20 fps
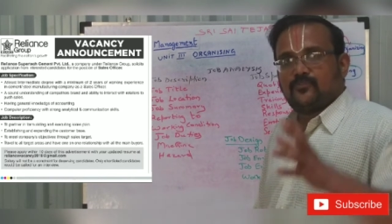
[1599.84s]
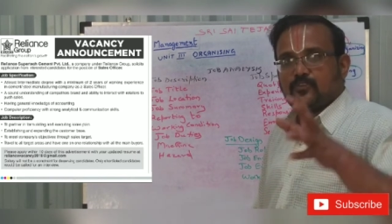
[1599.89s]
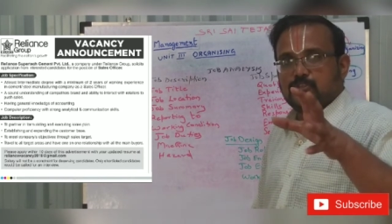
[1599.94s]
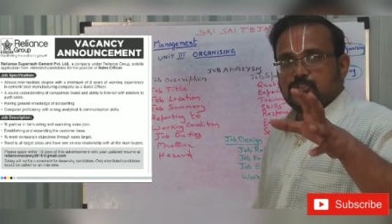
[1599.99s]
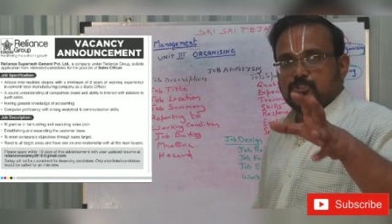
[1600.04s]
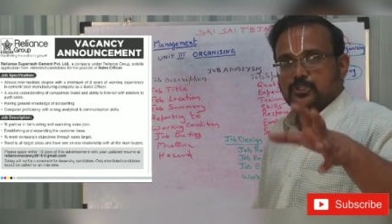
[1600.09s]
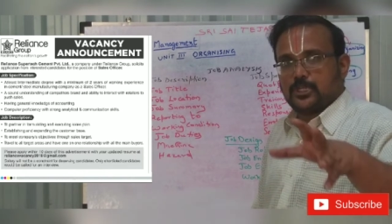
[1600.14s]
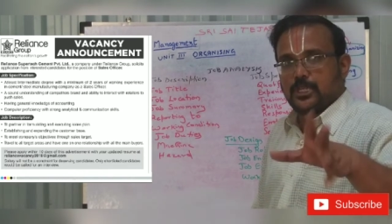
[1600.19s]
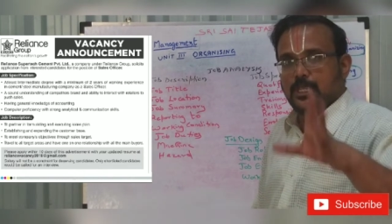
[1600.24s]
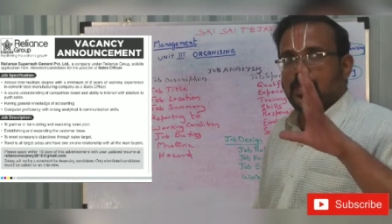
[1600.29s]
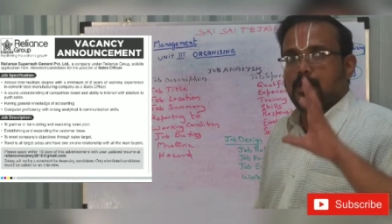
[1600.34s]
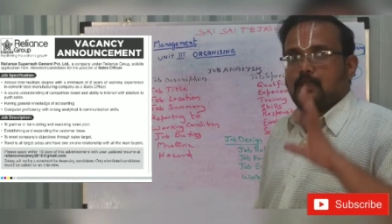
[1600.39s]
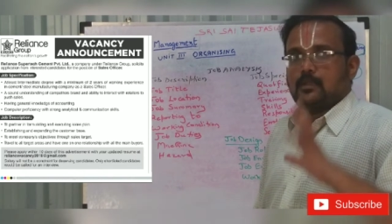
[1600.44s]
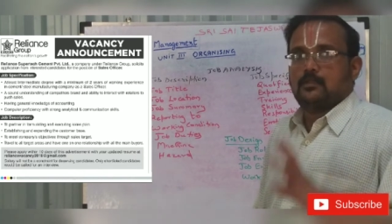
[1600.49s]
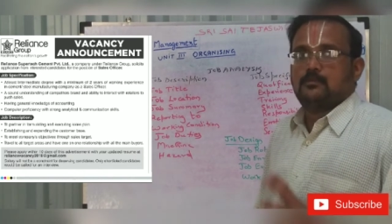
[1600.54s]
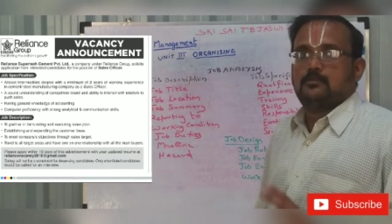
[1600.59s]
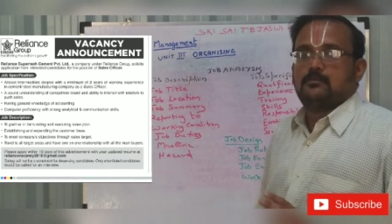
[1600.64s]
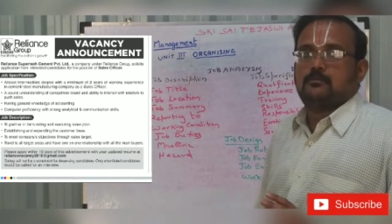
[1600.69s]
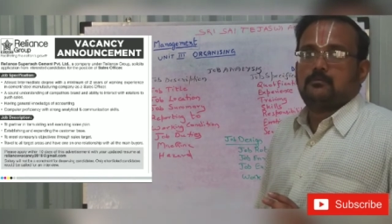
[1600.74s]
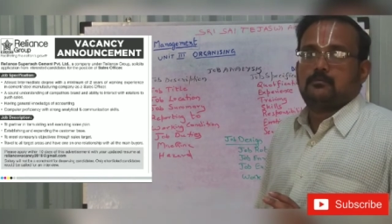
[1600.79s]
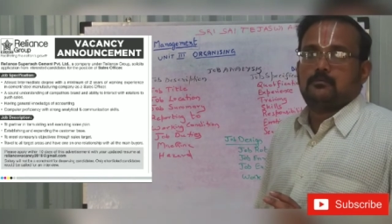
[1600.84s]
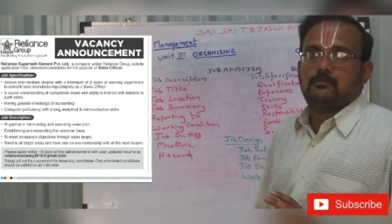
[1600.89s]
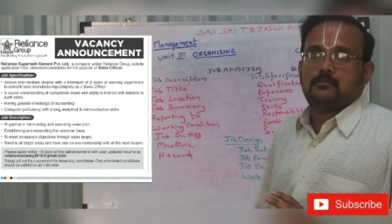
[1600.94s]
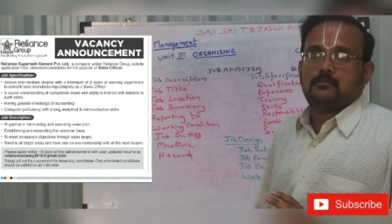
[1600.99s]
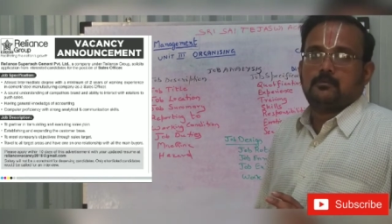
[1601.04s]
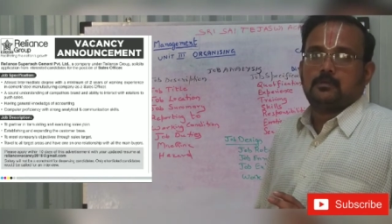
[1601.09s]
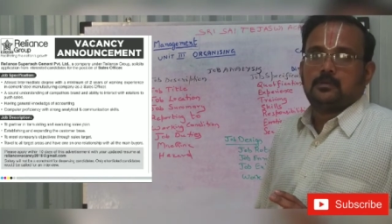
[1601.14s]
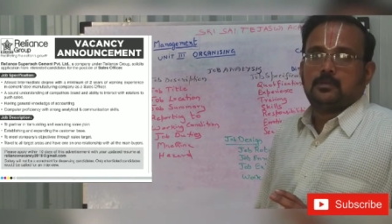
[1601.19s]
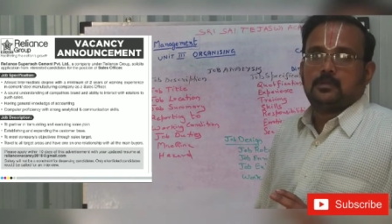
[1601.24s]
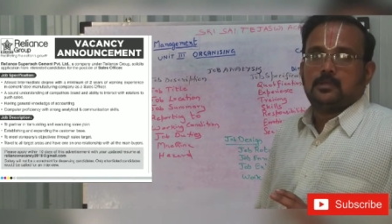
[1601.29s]
chief engineer,
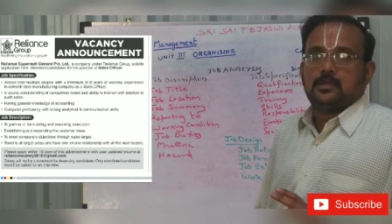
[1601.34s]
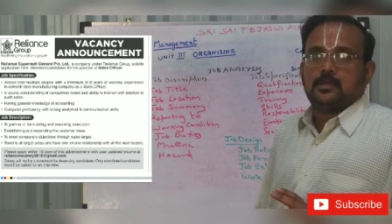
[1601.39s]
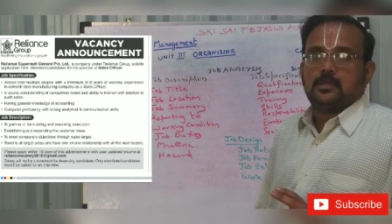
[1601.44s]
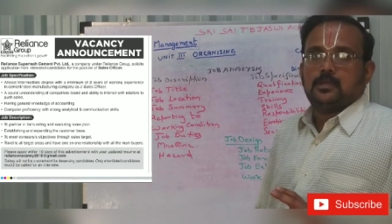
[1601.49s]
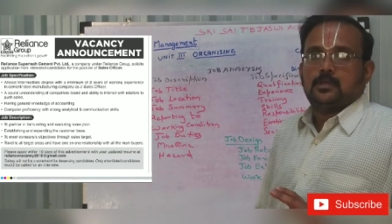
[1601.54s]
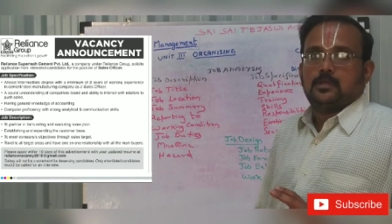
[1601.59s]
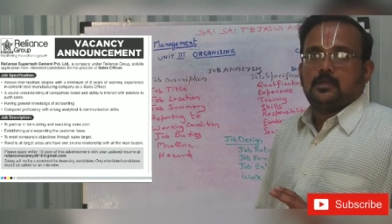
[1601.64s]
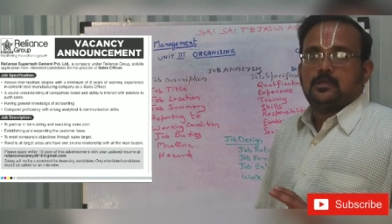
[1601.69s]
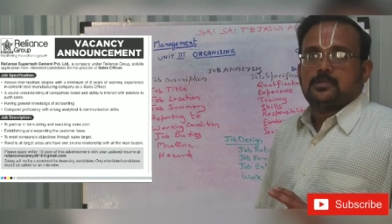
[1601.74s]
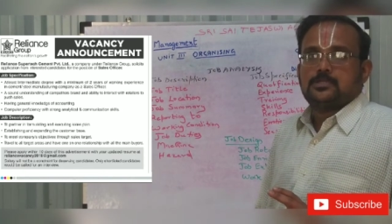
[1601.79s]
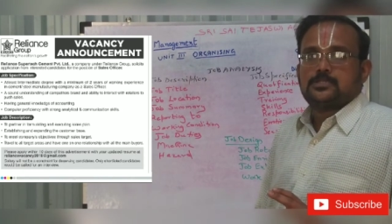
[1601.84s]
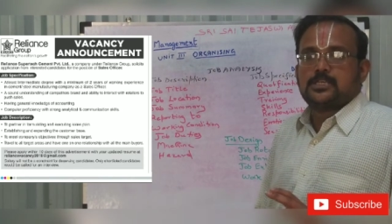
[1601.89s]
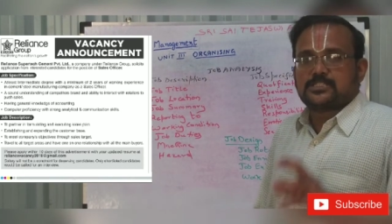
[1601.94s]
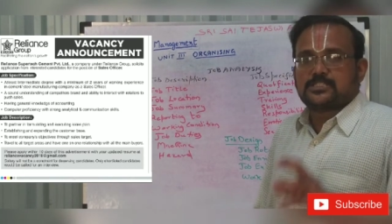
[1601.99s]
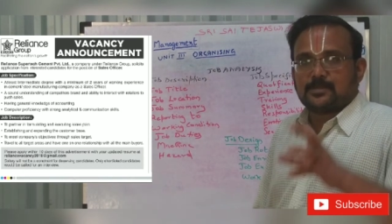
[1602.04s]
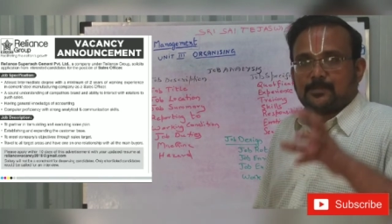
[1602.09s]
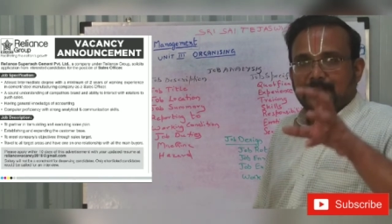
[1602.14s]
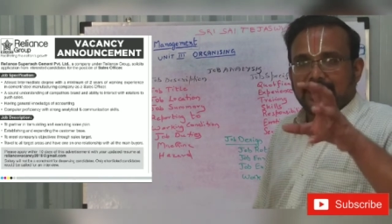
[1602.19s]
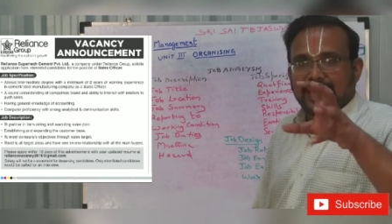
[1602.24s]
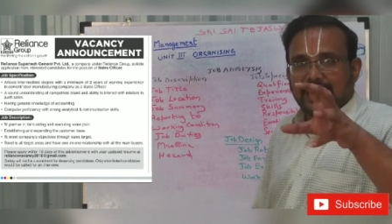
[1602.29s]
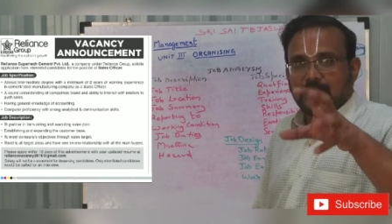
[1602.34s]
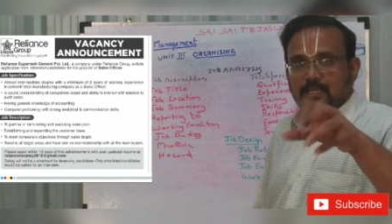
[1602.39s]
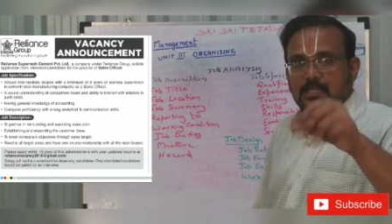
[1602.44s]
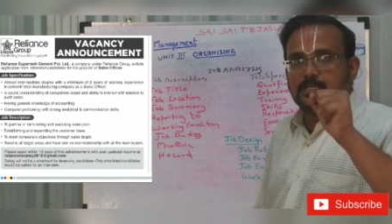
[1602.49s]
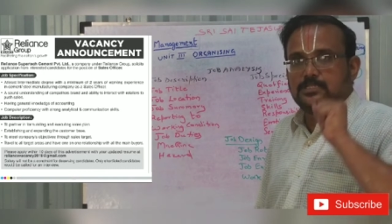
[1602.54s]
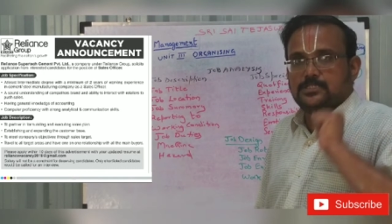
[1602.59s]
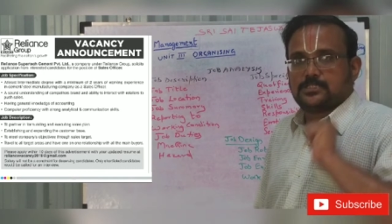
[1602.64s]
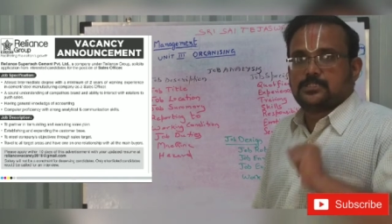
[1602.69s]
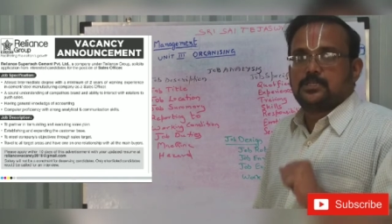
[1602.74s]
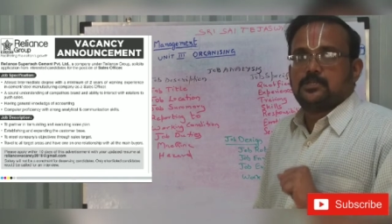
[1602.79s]
system
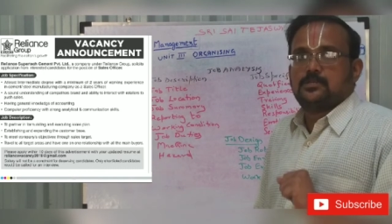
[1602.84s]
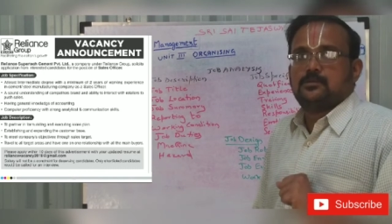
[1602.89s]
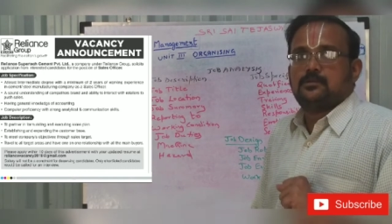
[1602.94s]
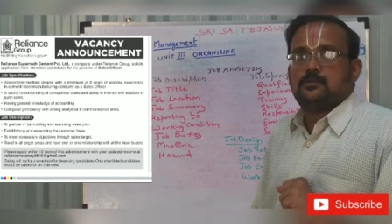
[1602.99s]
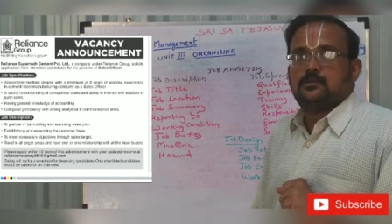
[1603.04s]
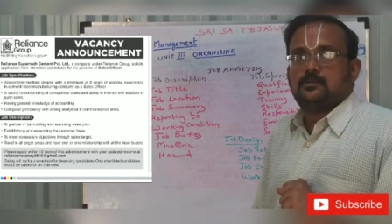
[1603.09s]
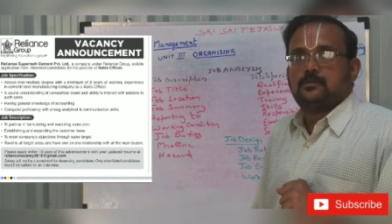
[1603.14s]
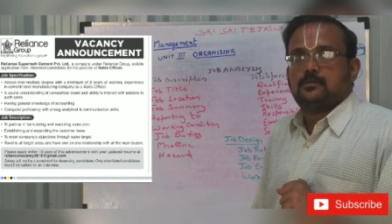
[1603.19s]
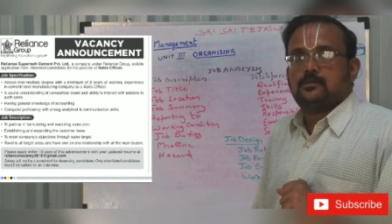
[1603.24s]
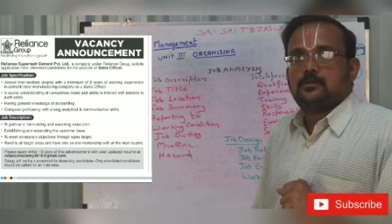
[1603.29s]
analyst,